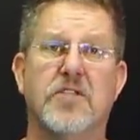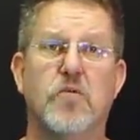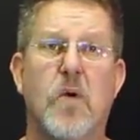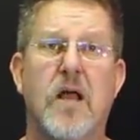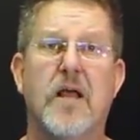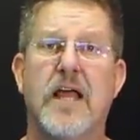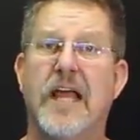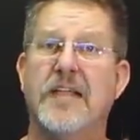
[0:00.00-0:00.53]
as
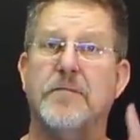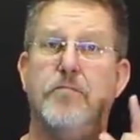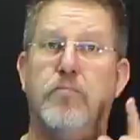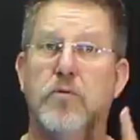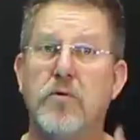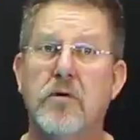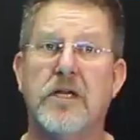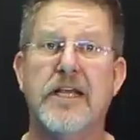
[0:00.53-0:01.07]
well as
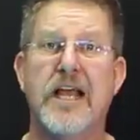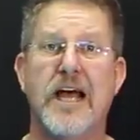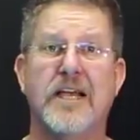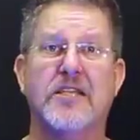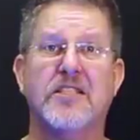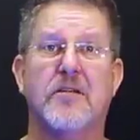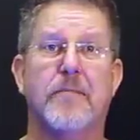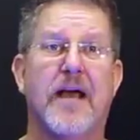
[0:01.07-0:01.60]
brutally
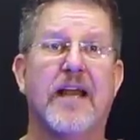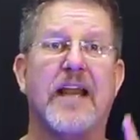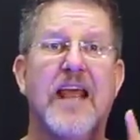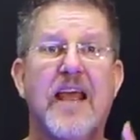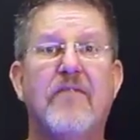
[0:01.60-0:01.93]
honest about